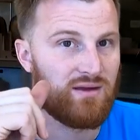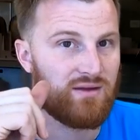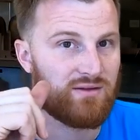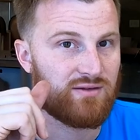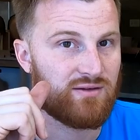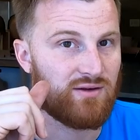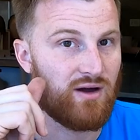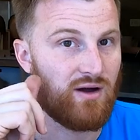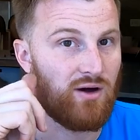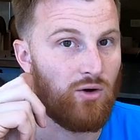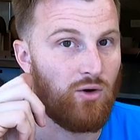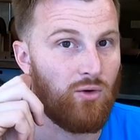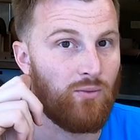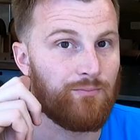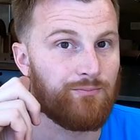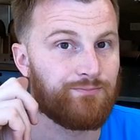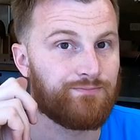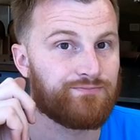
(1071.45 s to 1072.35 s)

So